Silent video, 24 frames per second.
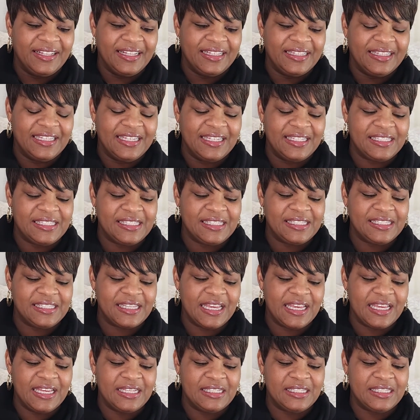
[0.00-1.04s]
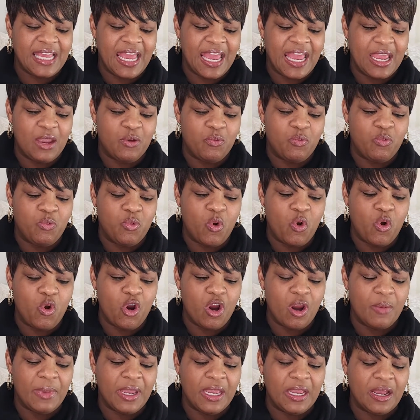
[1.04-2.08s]
This is a
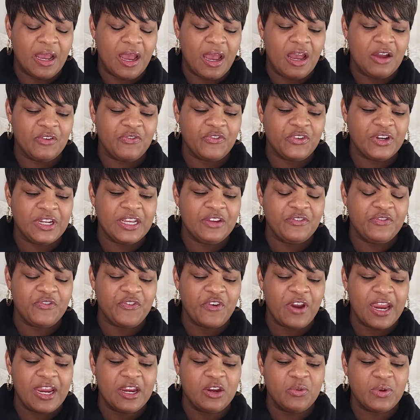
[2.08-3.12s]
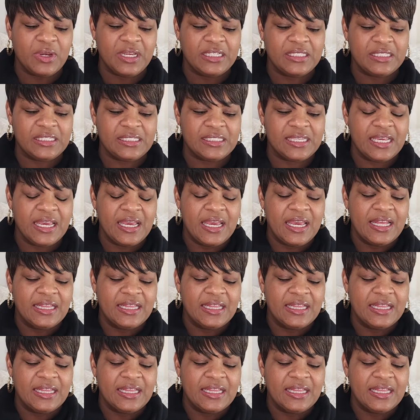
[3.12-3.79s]
warm and comforting fragrance.